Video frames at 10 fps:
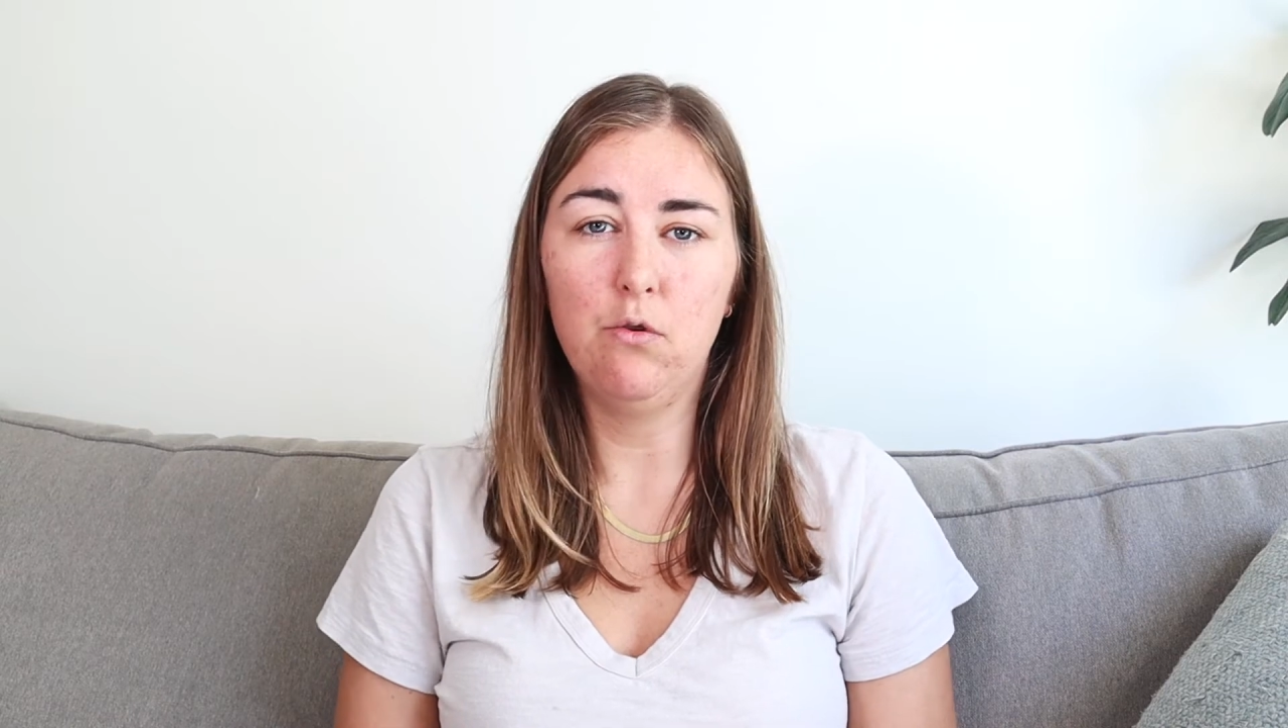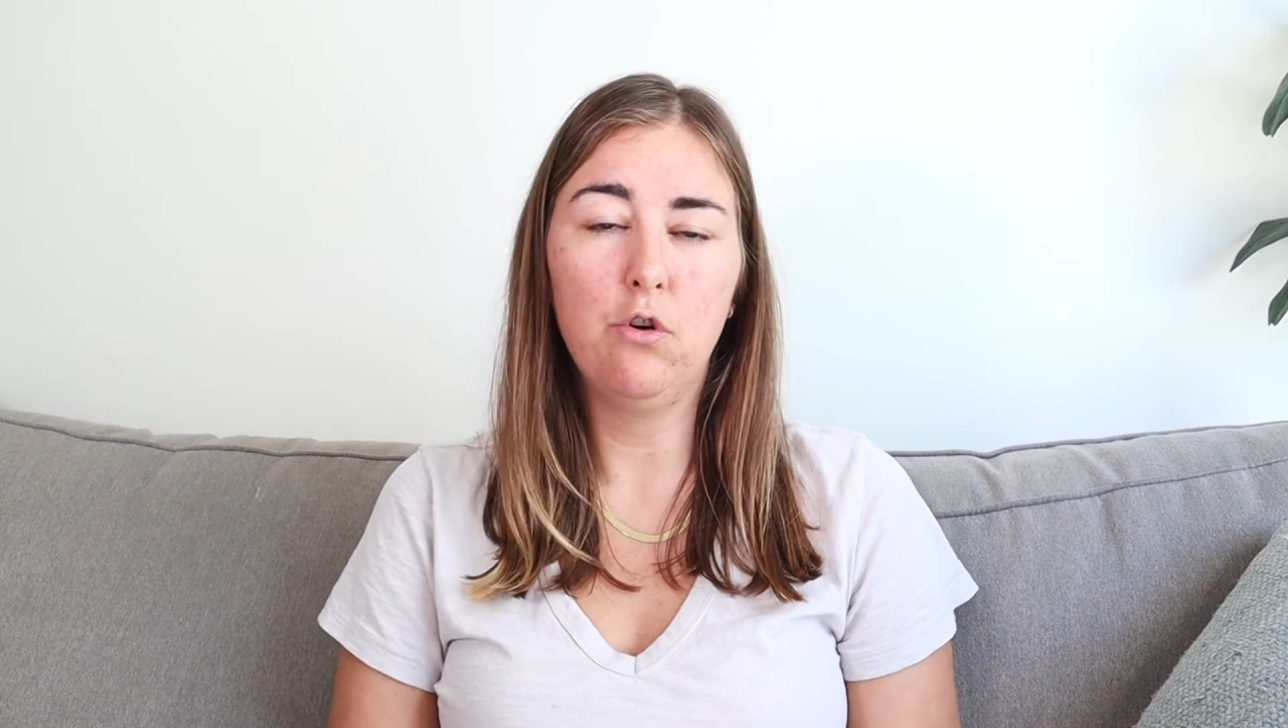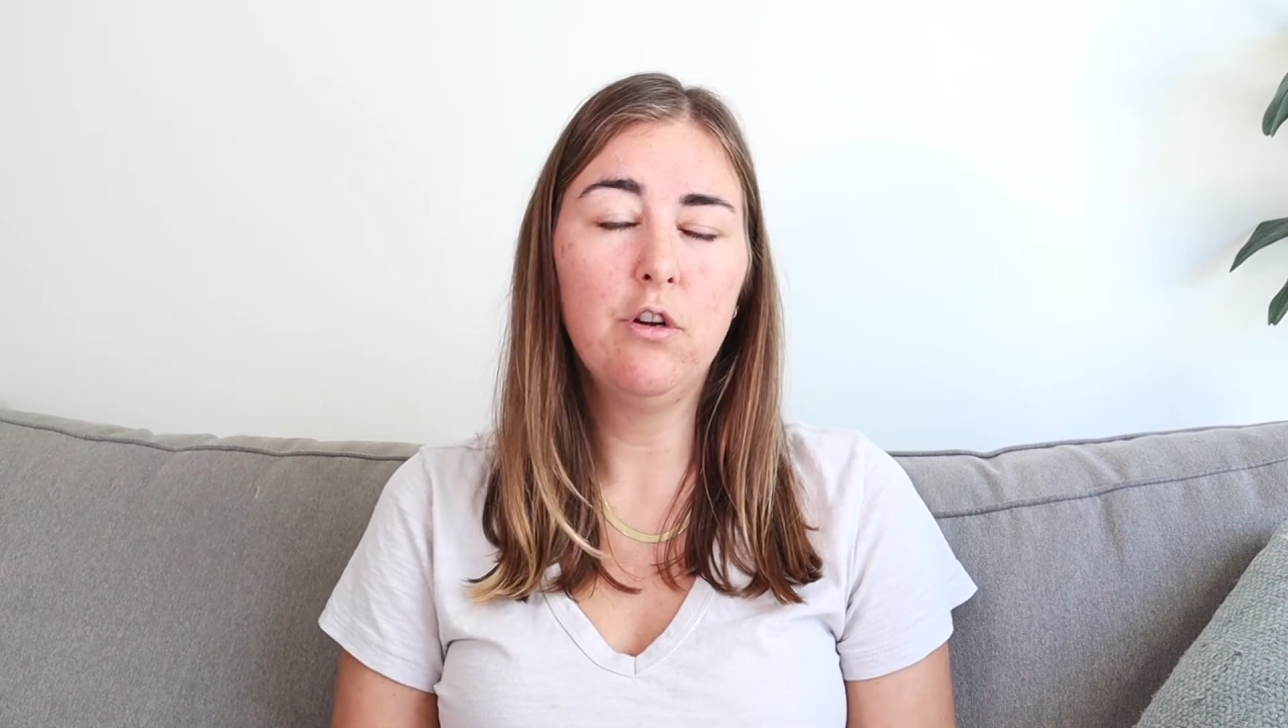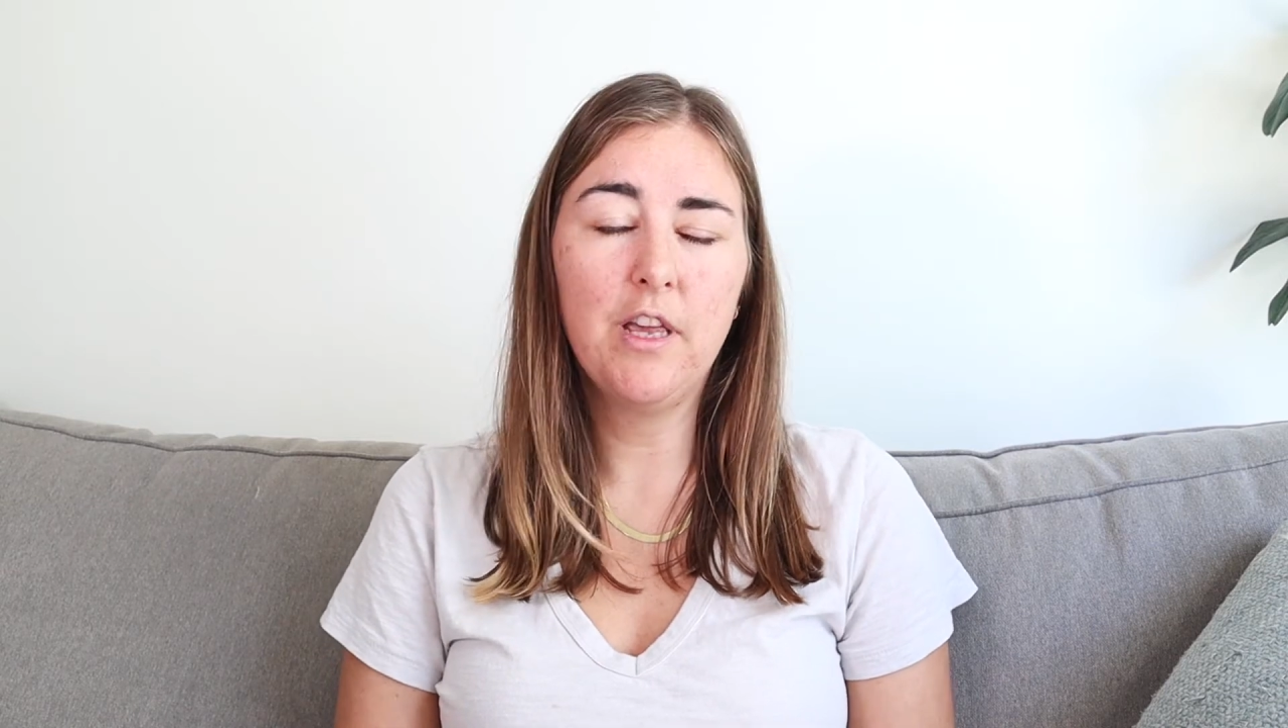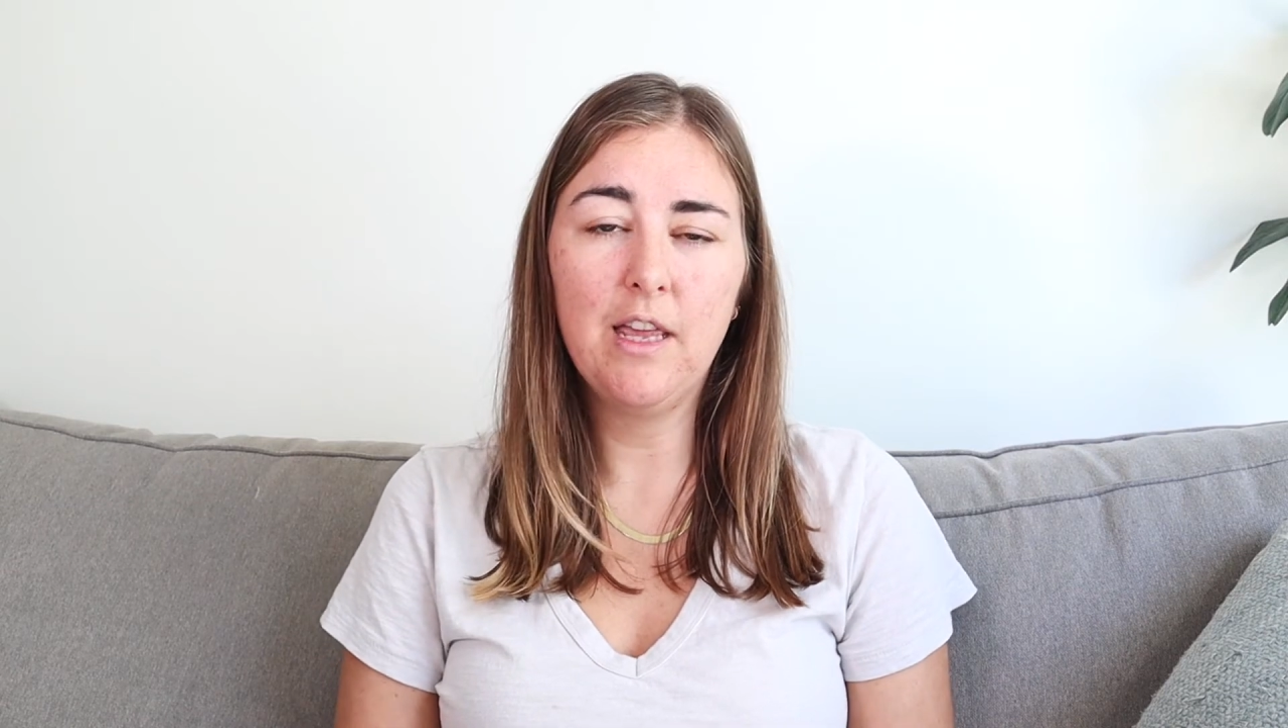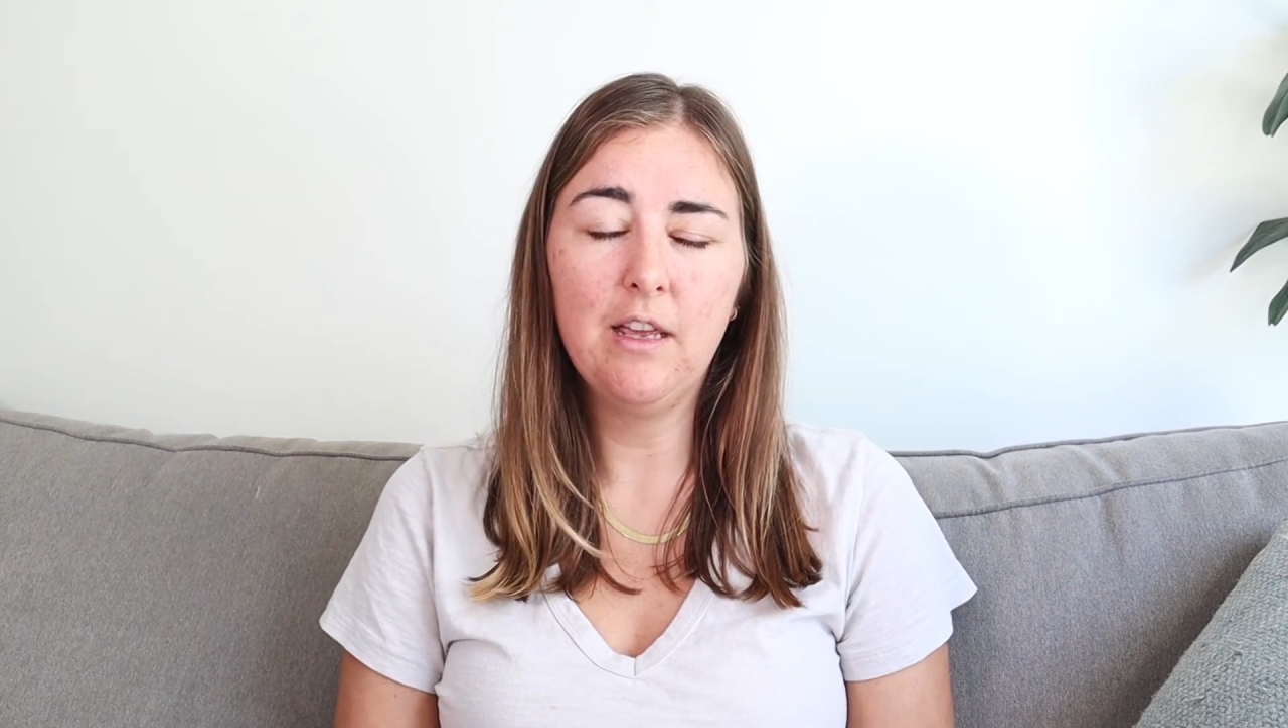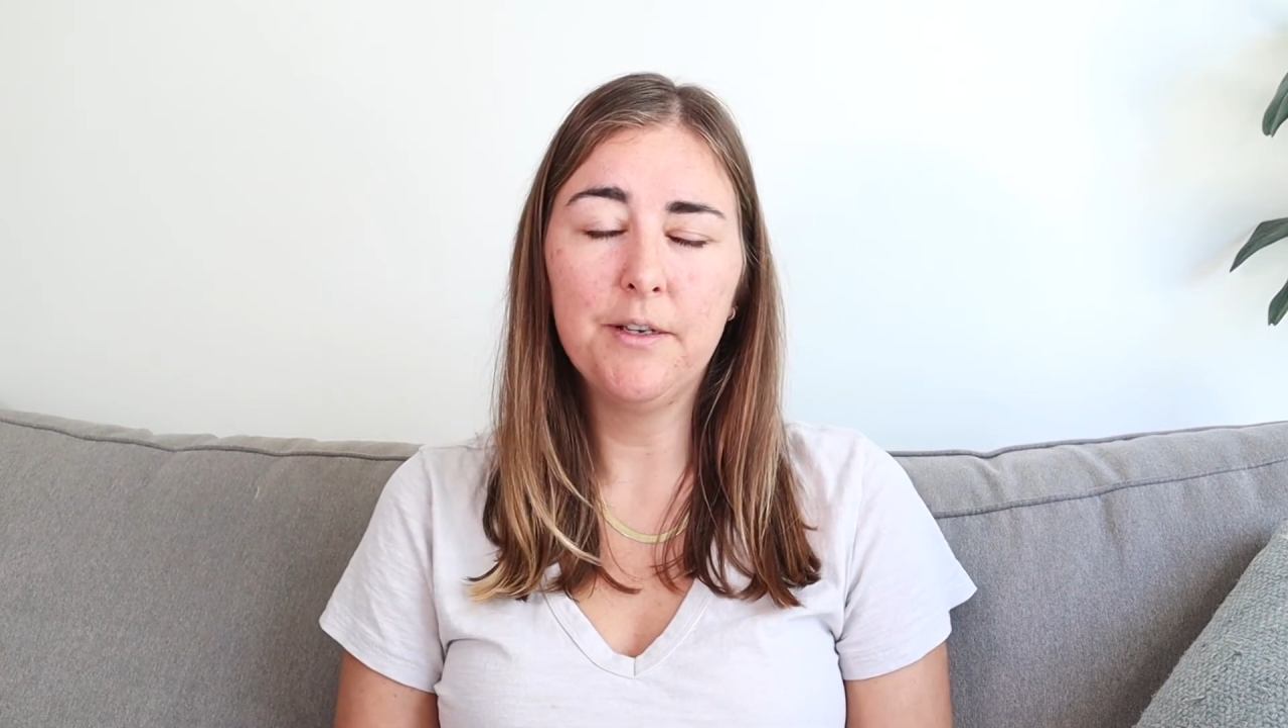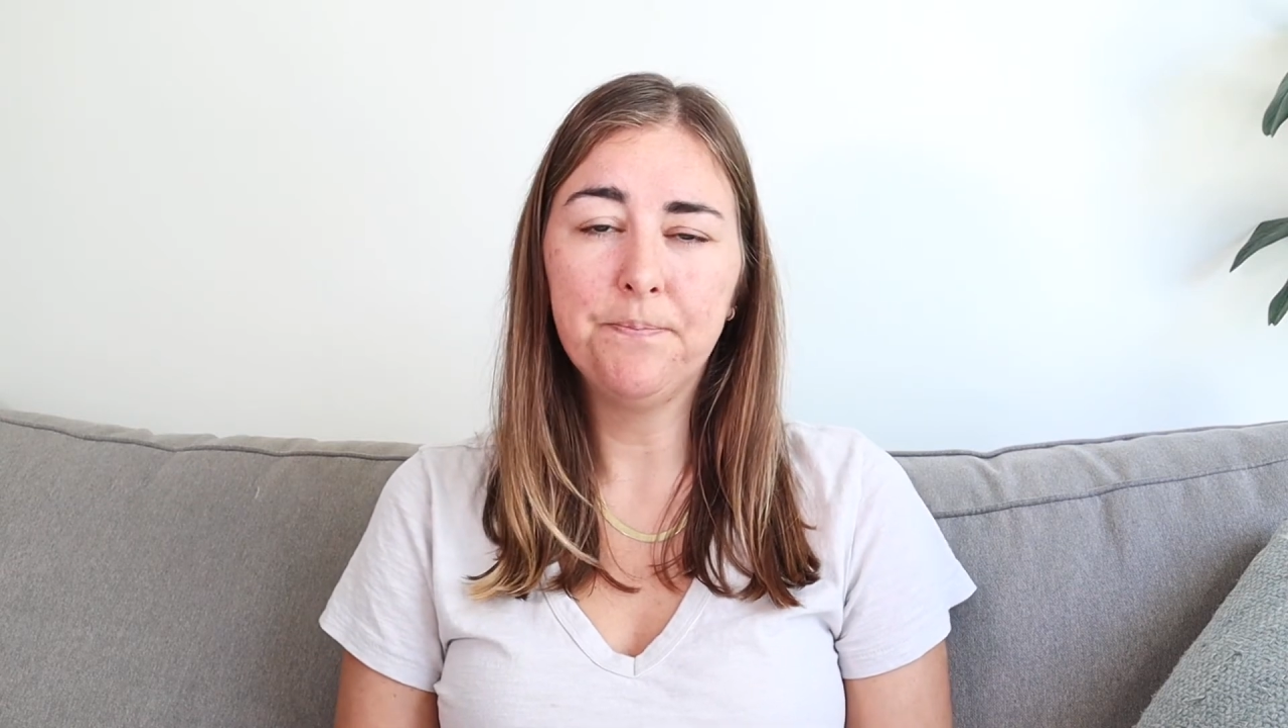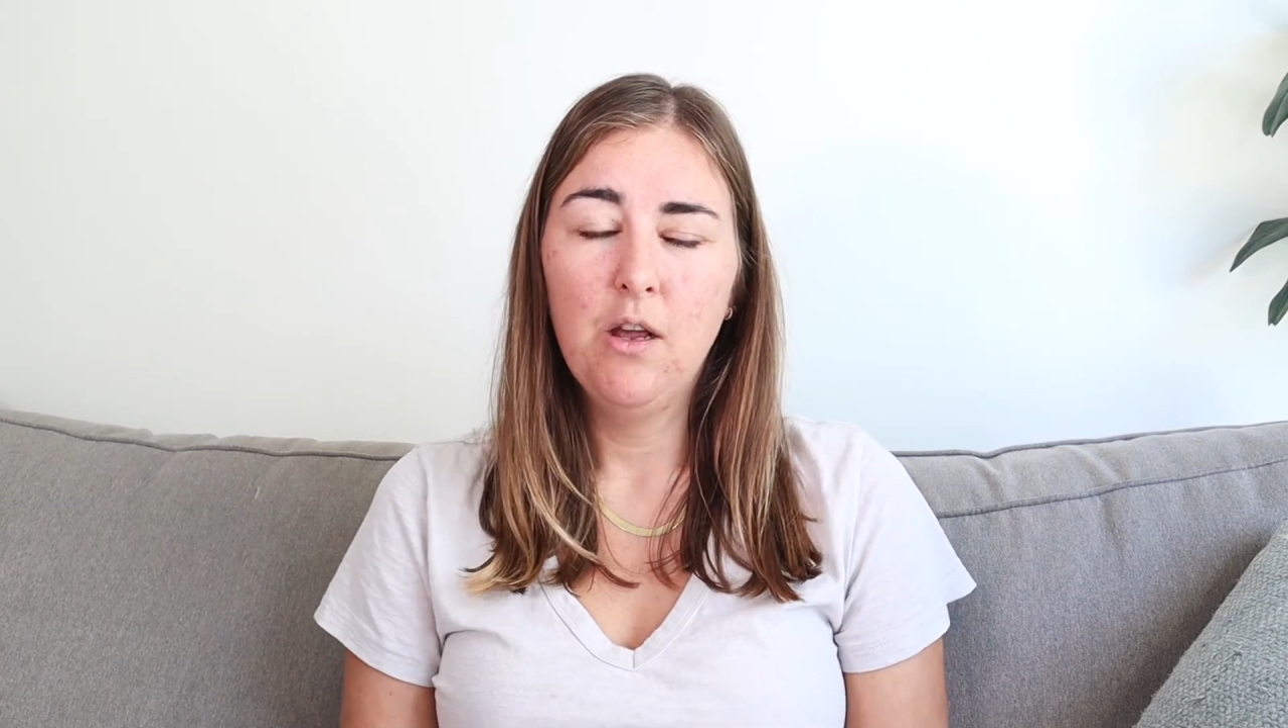or cooking.